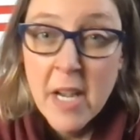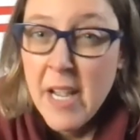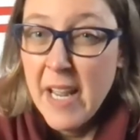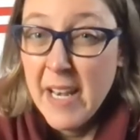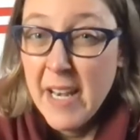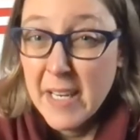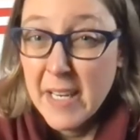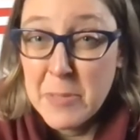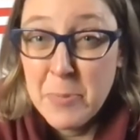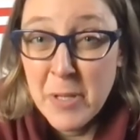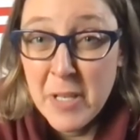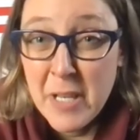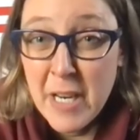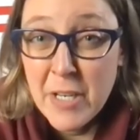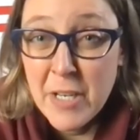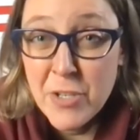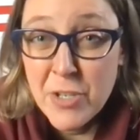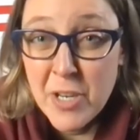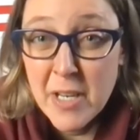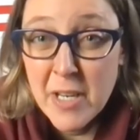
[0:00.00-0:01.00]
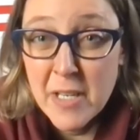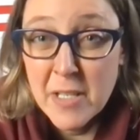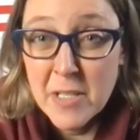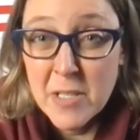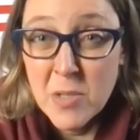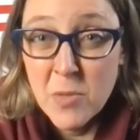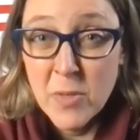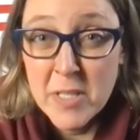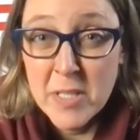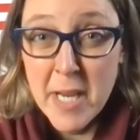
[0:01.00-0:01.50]
an explanation as
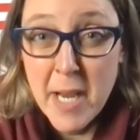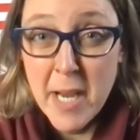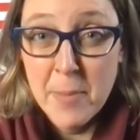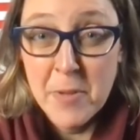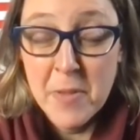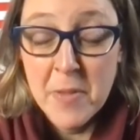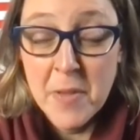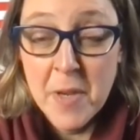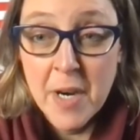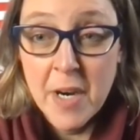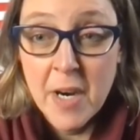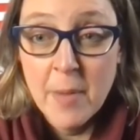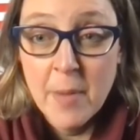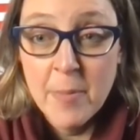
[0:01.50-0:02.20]
to what's happened there.